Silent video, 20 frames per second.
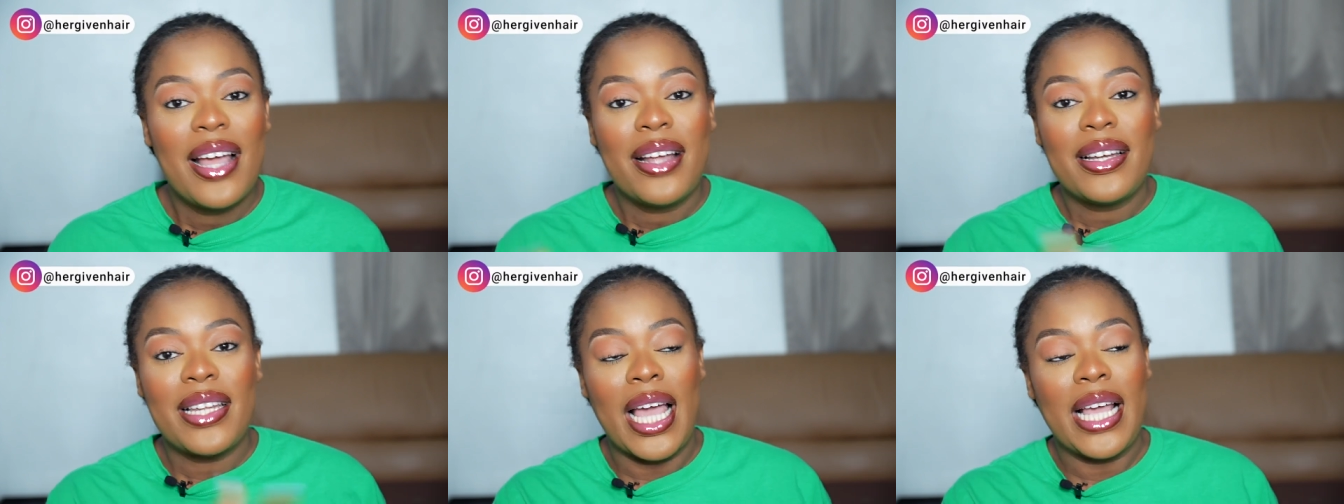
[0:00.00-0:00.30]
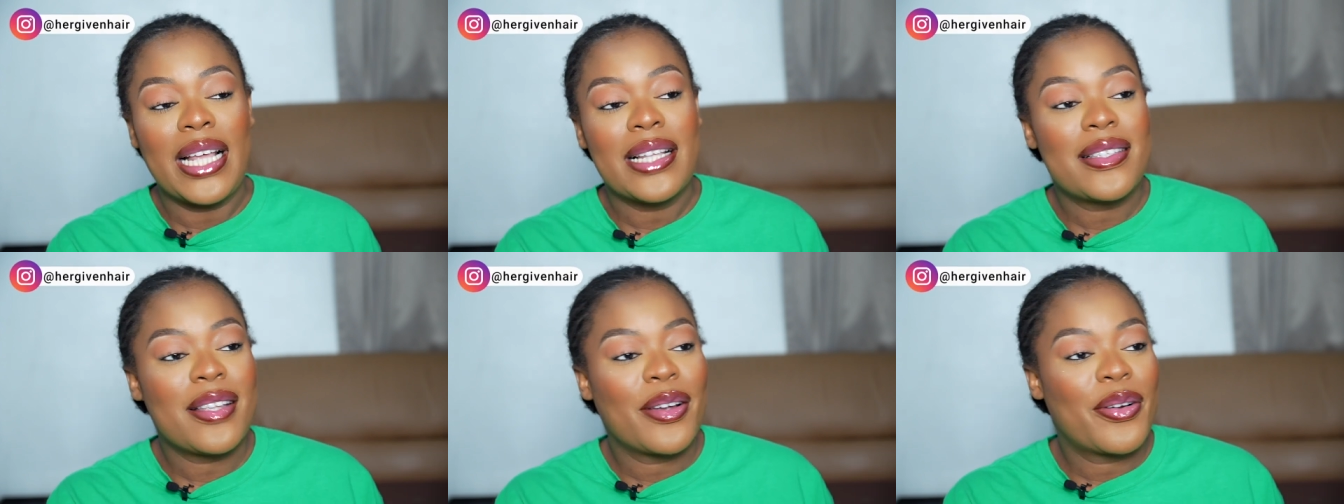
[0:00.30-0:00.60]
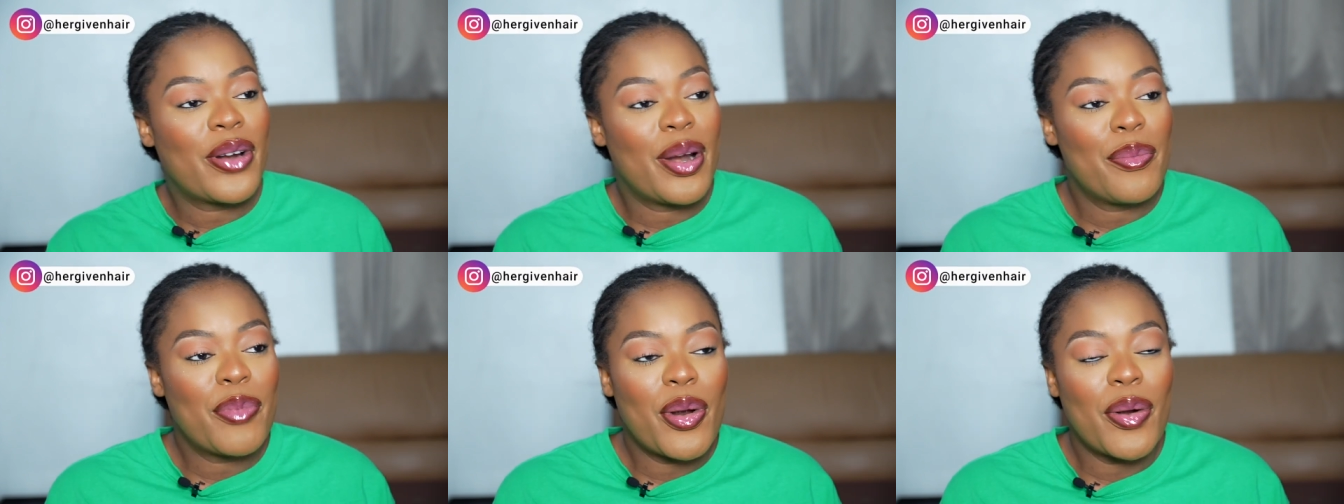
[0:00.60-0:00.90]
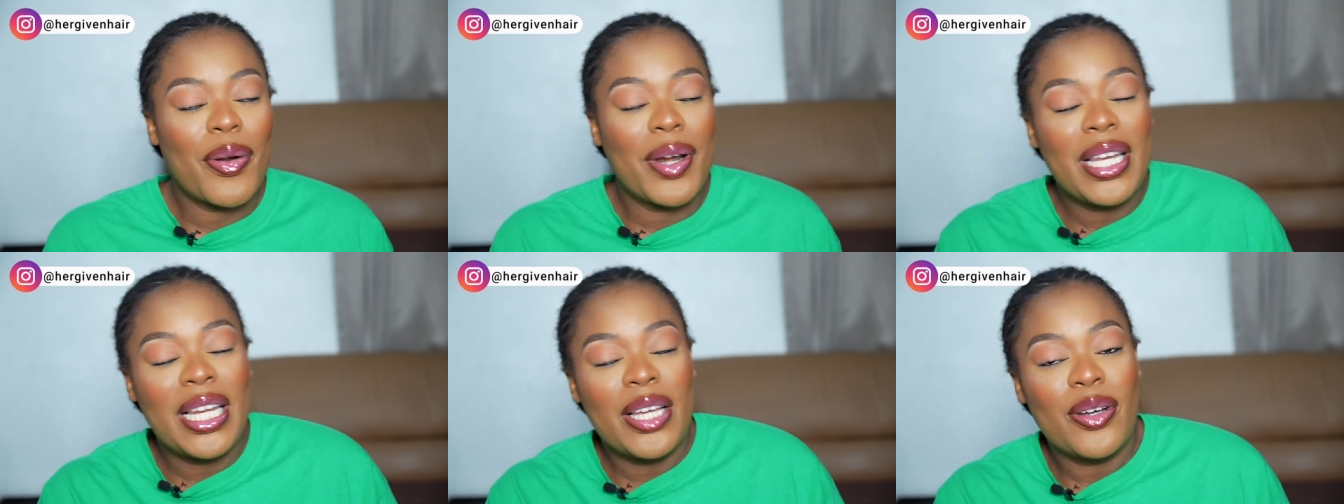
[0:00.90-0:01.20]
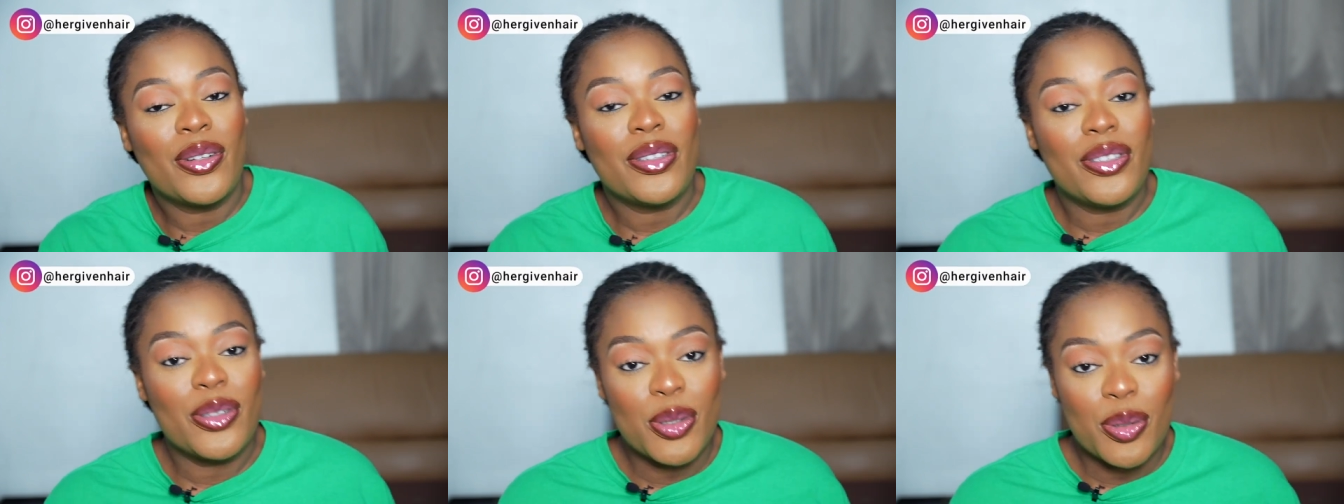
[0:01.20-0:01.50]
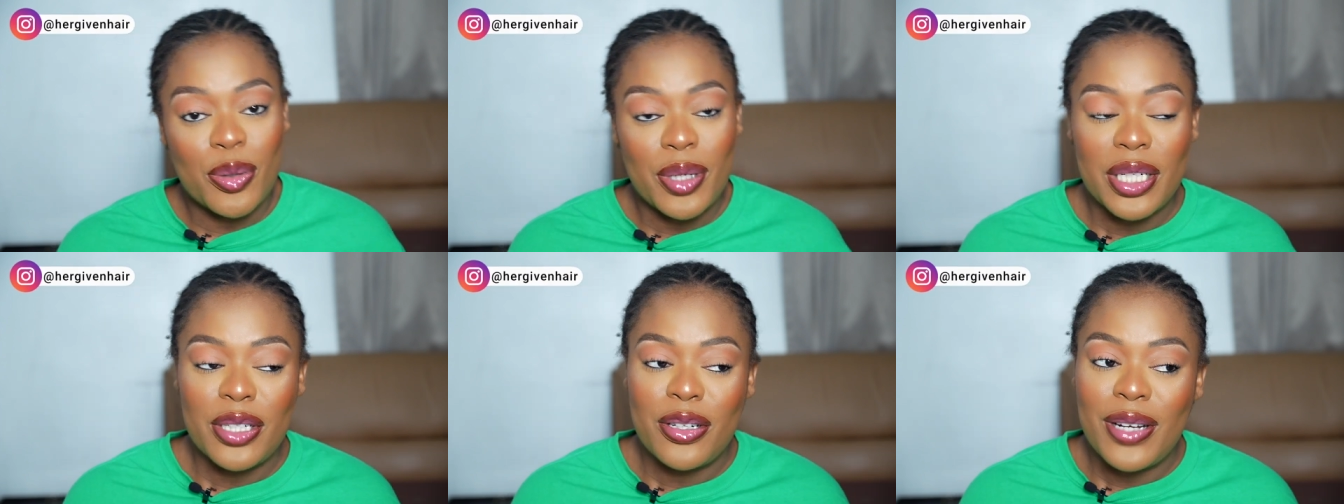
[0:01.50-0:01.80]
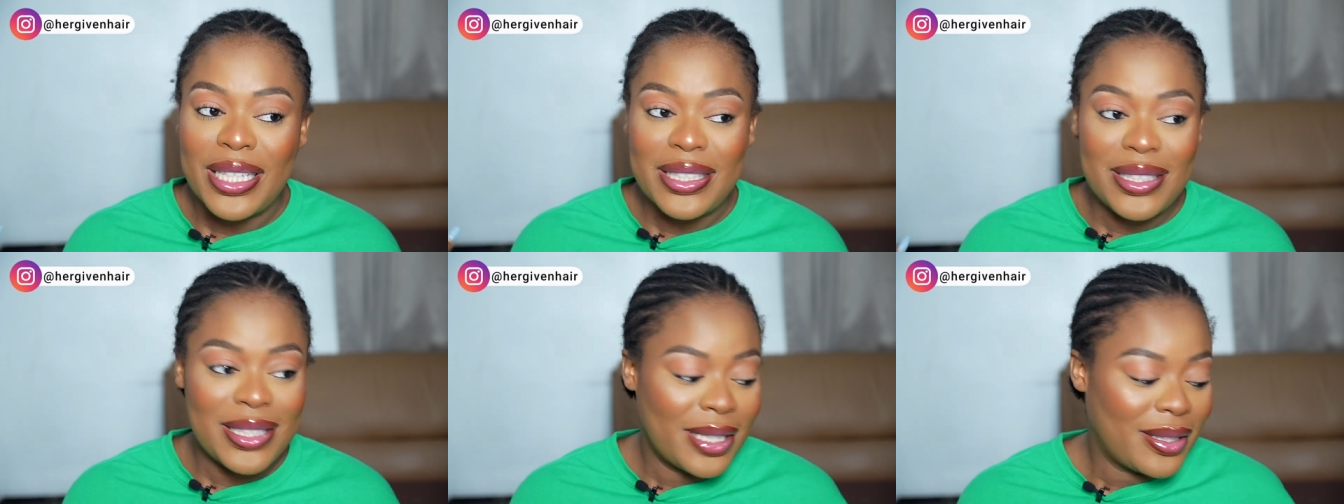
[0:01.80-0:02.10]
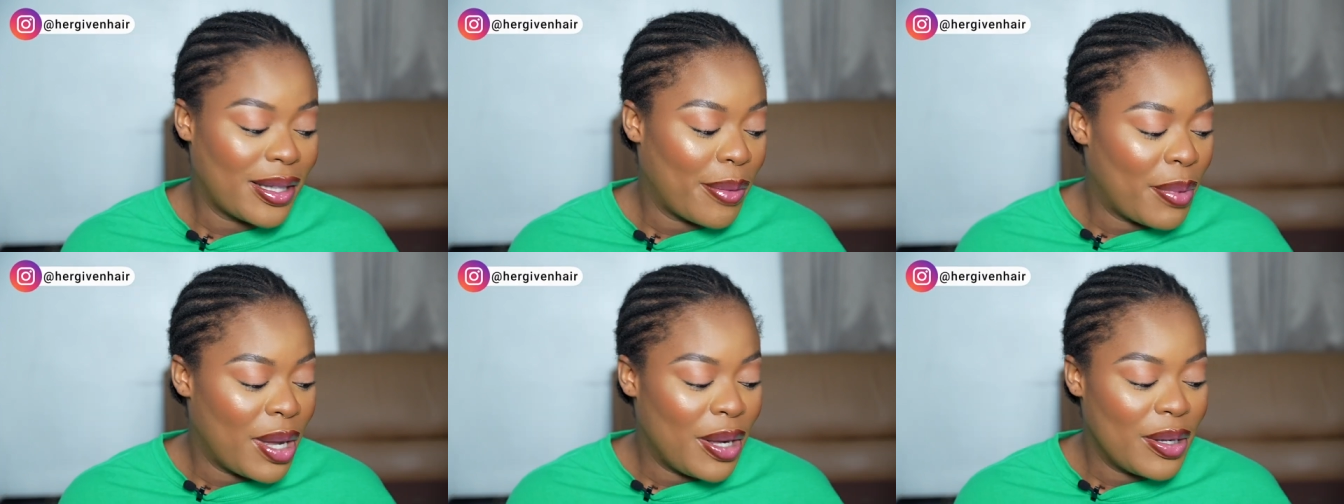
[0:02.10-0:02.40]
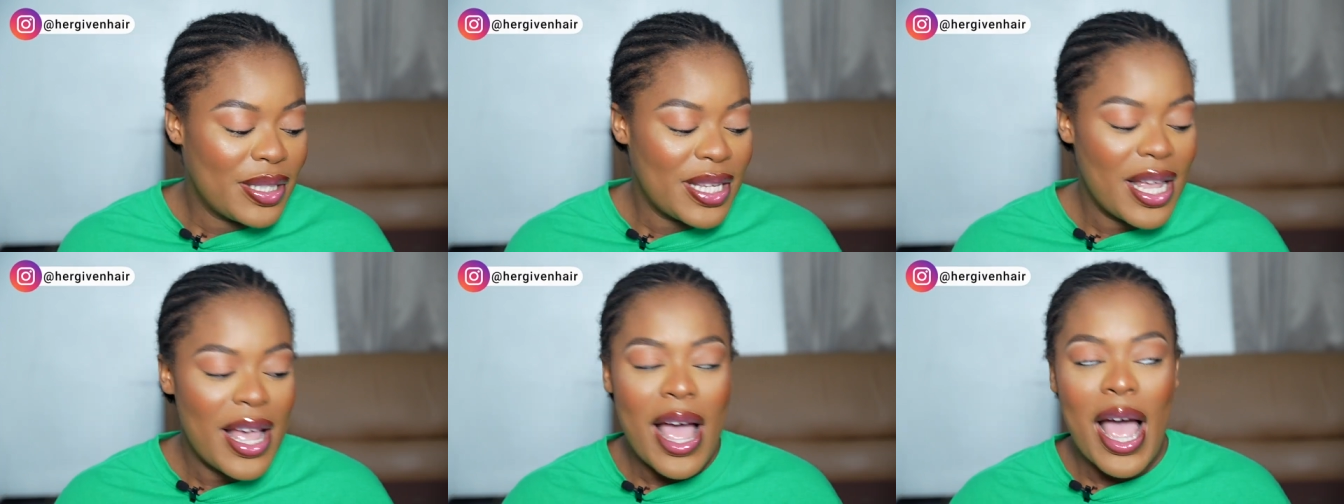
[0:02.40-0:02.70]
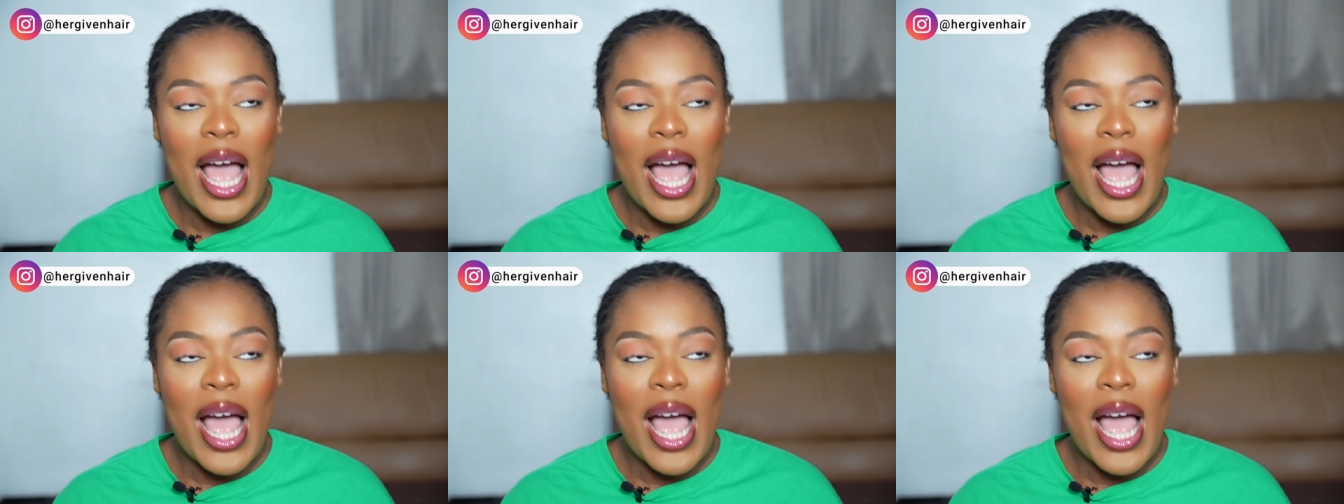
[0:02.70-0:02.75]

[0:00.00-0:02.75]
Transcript: Their Instagram currently on the screen, go and check them out.